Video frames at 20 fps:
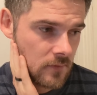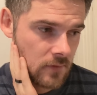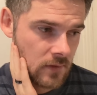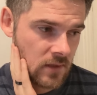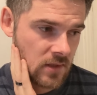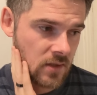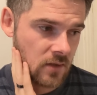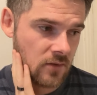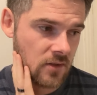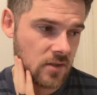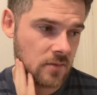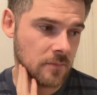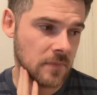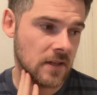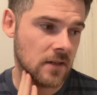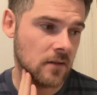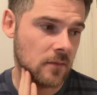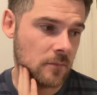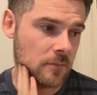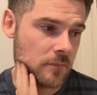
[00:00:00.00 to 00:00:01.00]
is going to
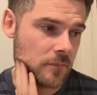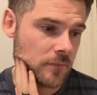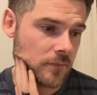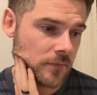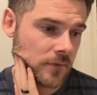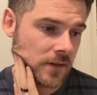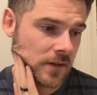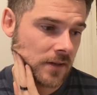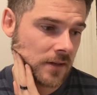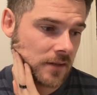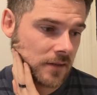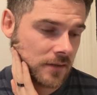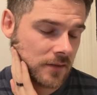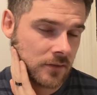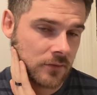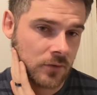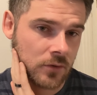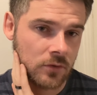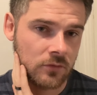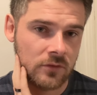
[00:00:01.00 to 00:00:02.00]
speed up really the
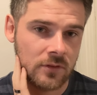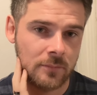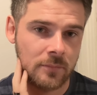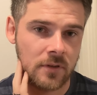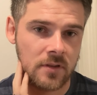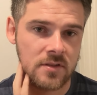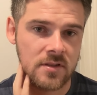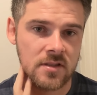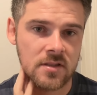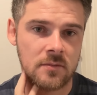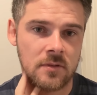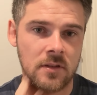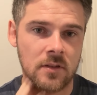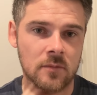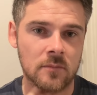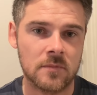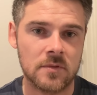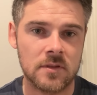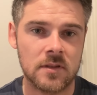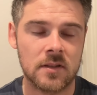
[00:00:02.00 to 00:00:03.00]
recovery process when it
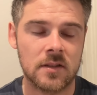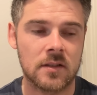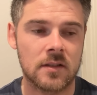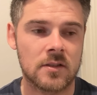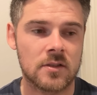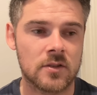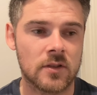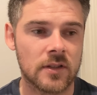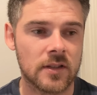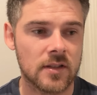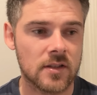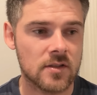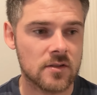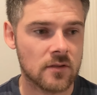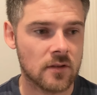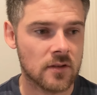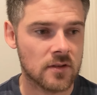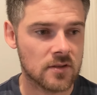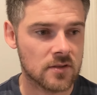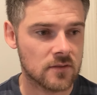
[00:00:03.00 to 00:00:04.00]
comes to anxiety
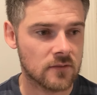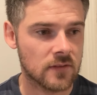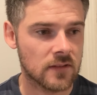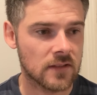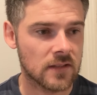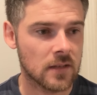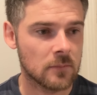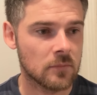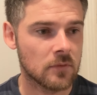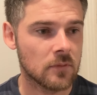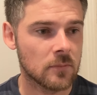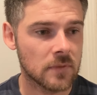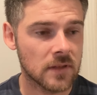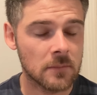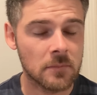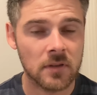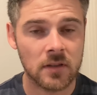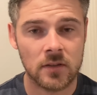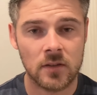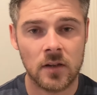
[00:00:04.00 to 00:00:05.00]
disorders and stuff like that. But
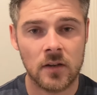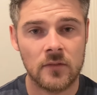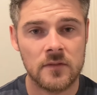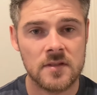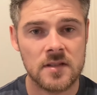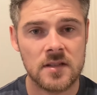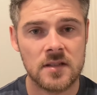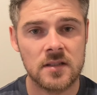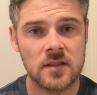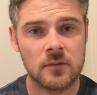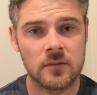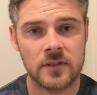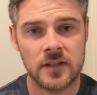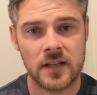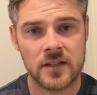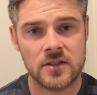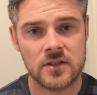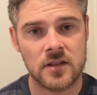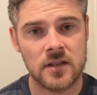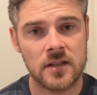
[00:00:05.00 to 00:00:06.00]
people can obviously do it
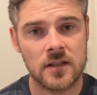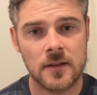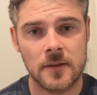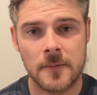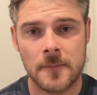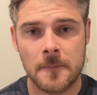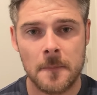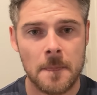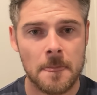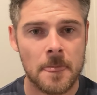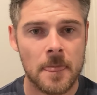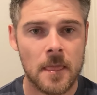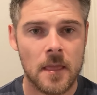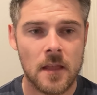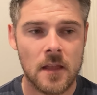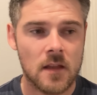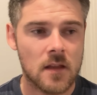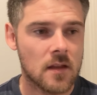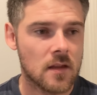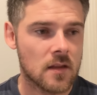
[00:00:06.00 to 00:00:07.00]
naturally,
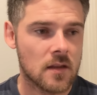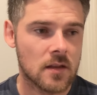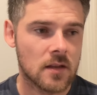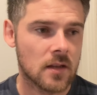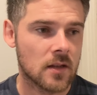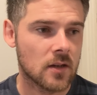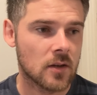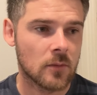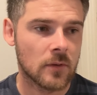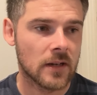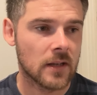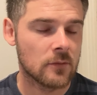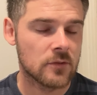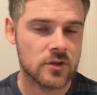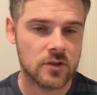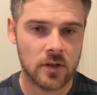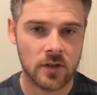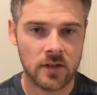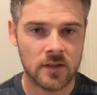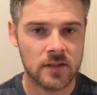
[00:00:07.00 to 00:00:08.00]
without
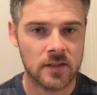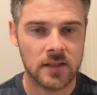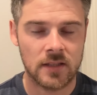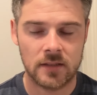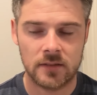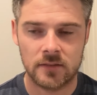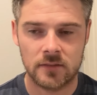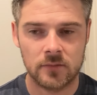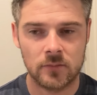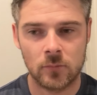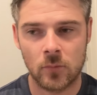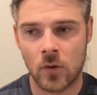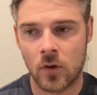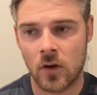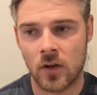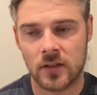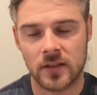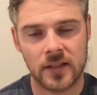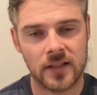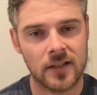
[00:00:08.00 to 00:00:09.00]
jogging. They can
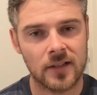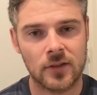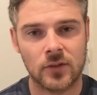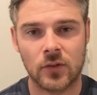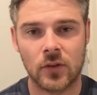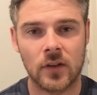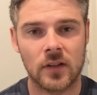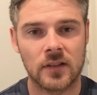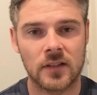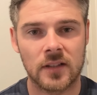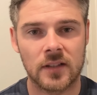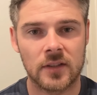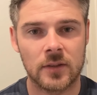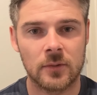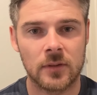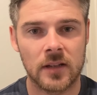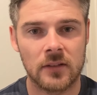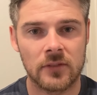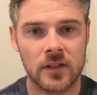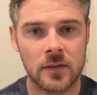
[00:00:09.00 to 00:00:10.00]
walk, they can crawl, they can do
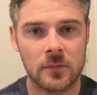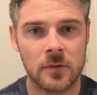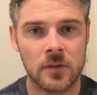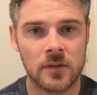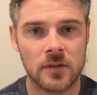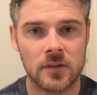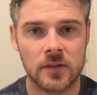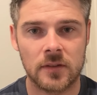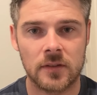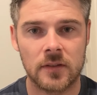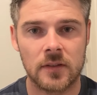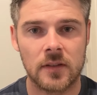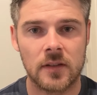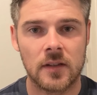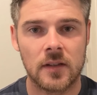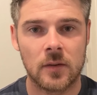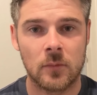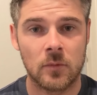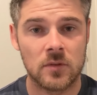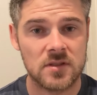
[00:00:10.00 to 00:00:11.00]
whatever they want.
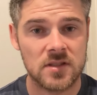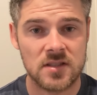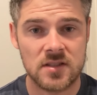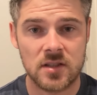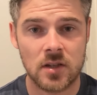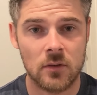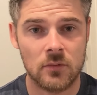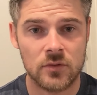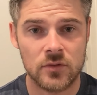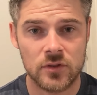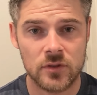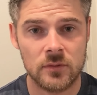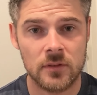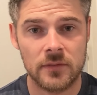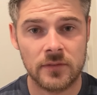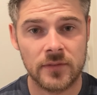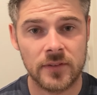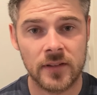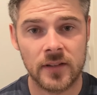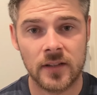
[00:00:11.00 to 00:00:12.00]
Once it's gone through the
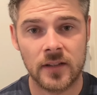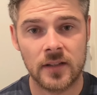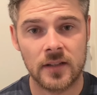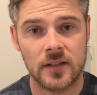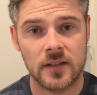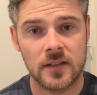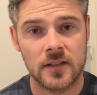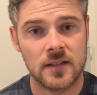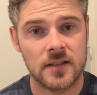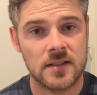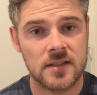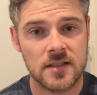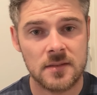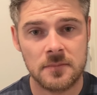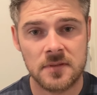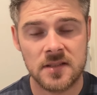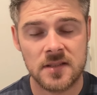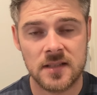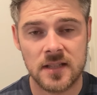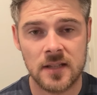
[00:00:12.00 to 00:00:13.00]
fear,
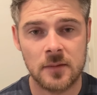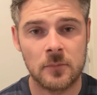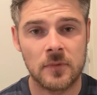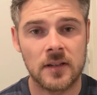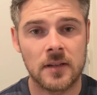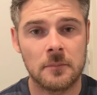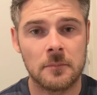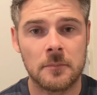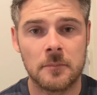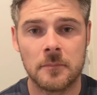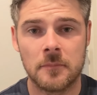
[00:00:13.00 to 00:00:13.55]
seeing with it,